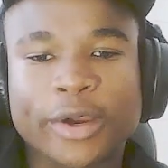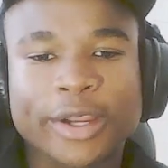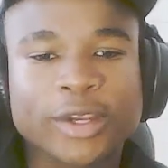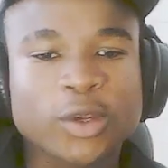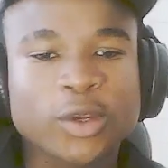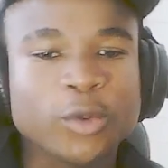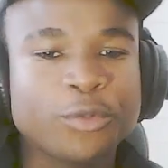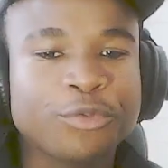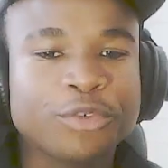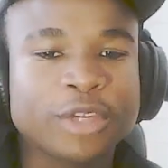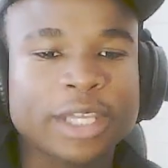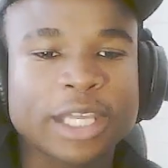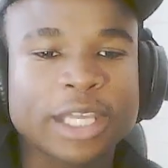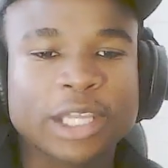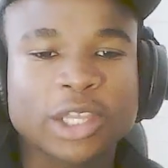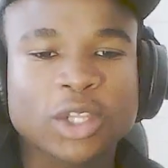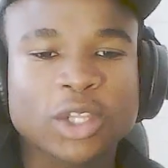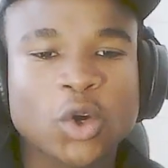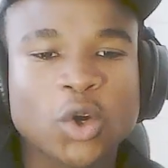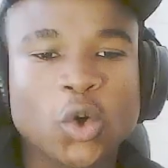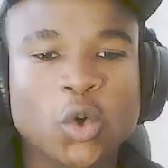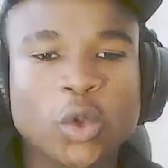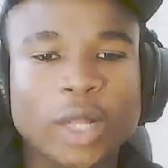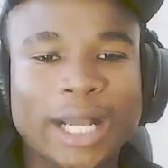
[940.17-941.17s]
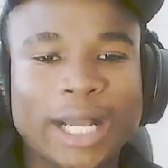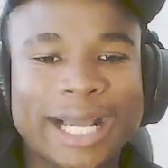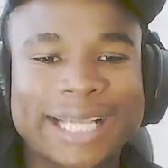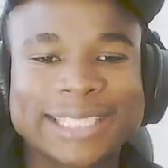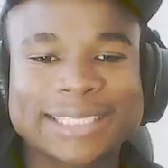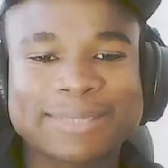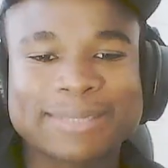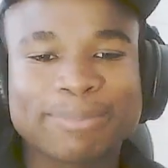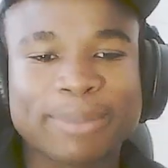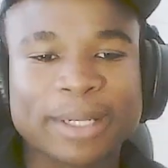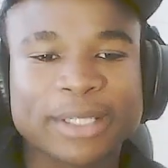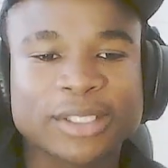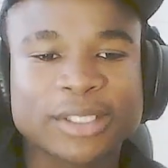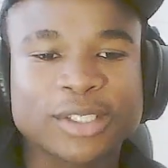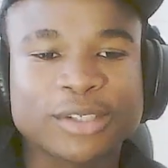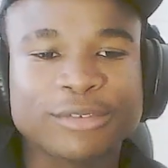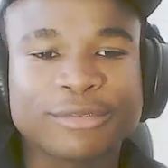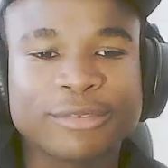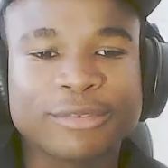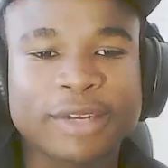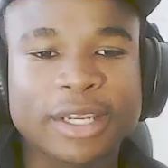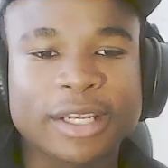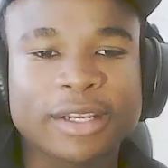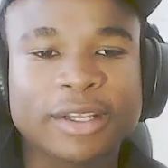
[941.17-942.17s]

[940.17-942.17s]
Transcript: And don't forget the whole aspect of